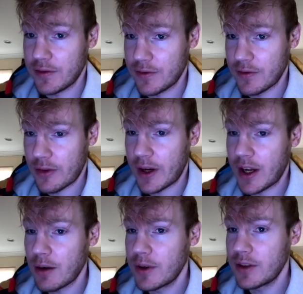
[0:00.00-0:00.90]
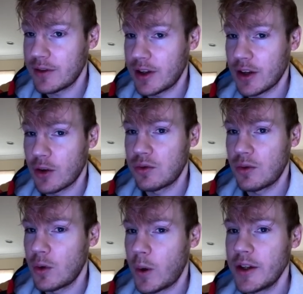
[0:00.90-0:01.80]
So I got rid of
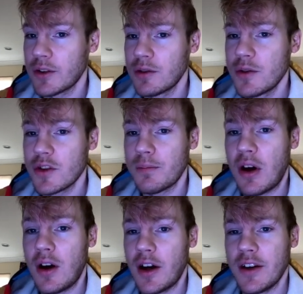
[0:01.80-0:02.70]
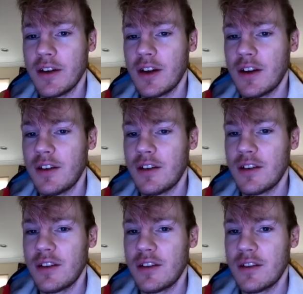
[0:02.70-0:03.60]
quite a crucial pawn
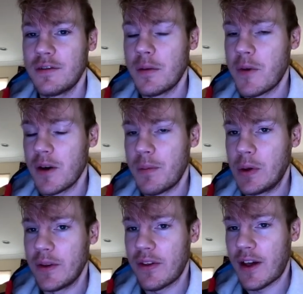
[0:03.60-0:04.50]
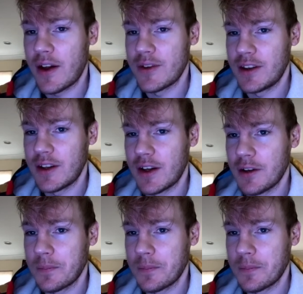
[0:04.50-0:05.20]
from our opponent's side right there.